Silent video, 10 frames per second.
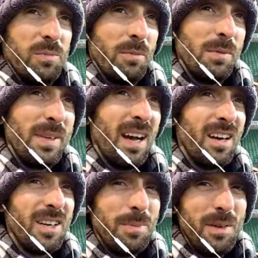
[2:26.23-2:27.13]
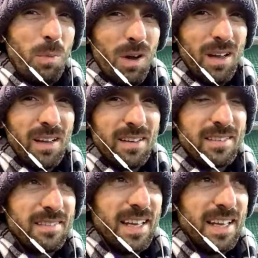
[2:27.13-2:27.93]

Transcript: probably arguably worse.